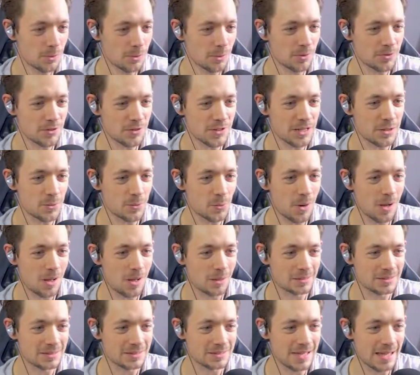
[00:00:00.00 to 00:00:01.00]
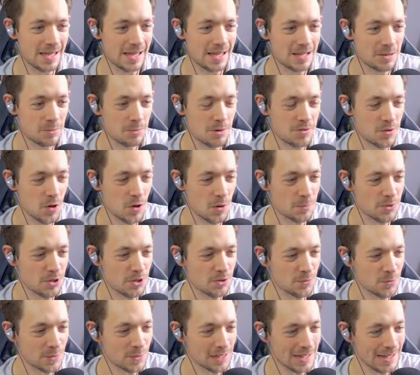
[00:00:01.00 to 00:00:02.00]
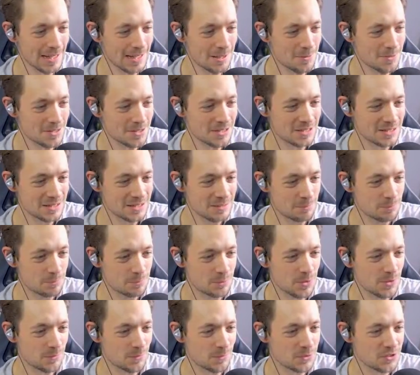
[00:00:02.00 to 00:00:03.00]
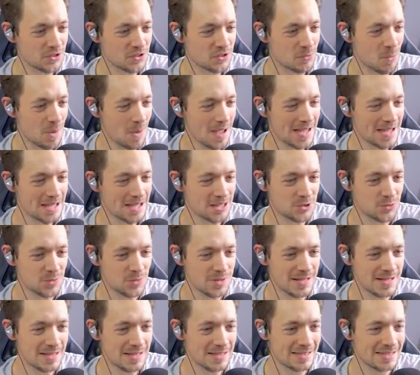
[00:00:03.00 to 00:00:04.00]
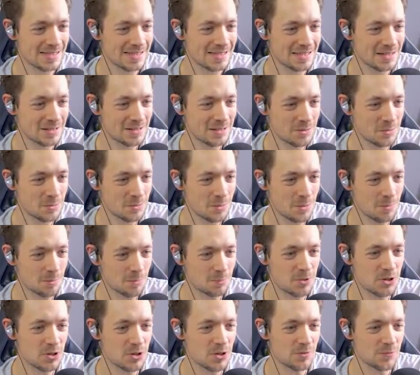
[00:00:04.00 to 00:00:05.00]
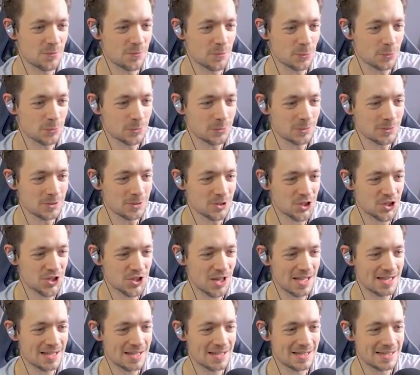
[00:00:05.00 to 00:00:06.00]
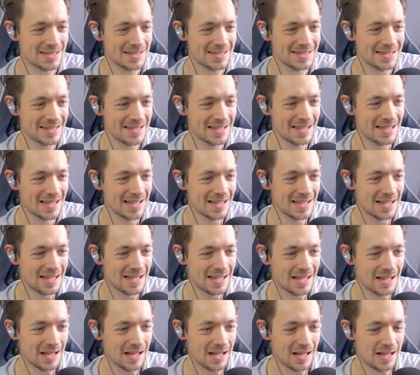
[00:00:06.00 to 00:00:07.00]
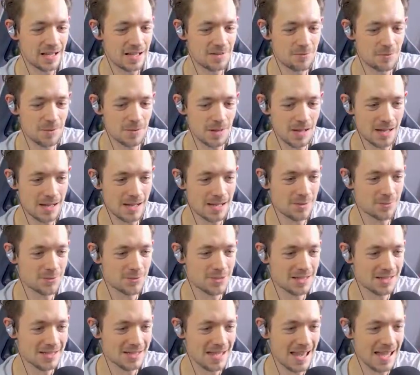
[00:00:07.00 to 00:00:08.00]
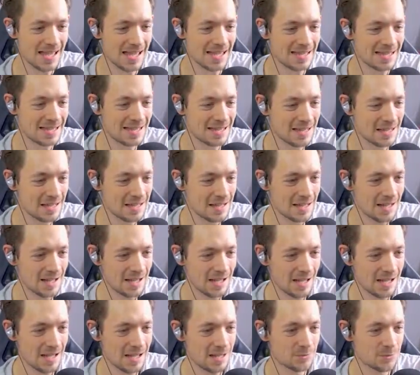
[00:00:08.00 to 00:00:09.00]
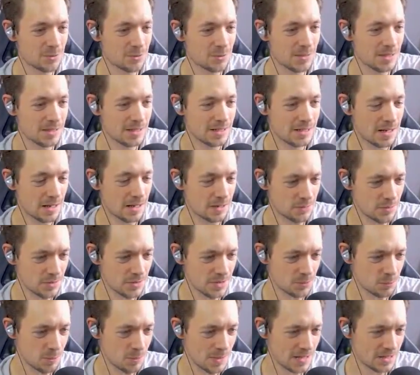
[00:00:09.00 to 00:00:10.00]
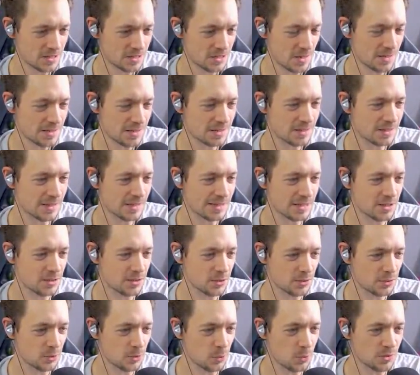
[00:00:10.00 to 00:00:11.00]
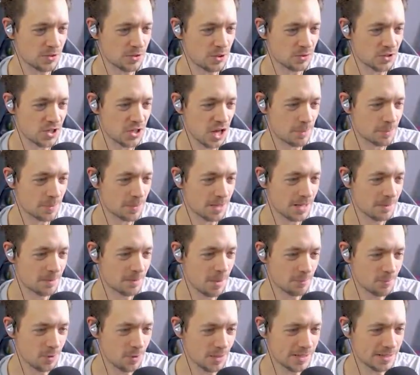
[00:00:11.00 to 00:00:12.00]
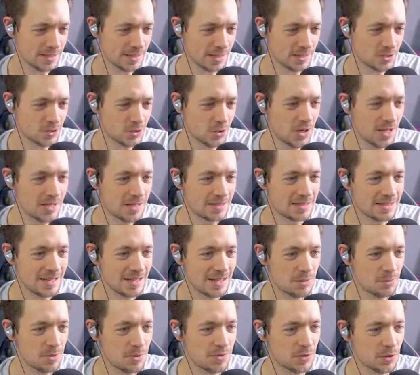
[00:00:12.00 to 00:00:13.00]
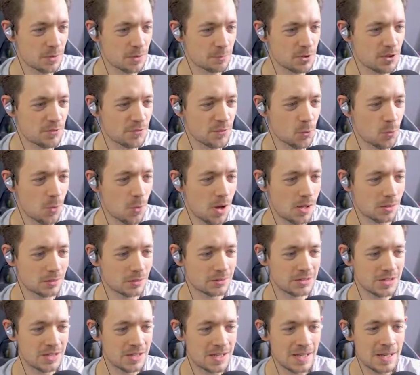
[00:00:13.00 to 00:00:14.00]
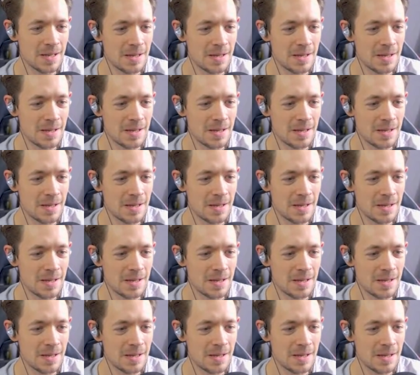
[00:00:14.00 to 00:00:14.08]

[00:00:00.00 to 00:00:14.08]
do we all think of the world today? We've got beautiful clouds, beautiful swaying trees, beautiful shaders. I've I have today. I've created. I've got this weird. Ju- it's like got an auto jump, and I'm, I'm not entirely sure. Today we've got a beautiful world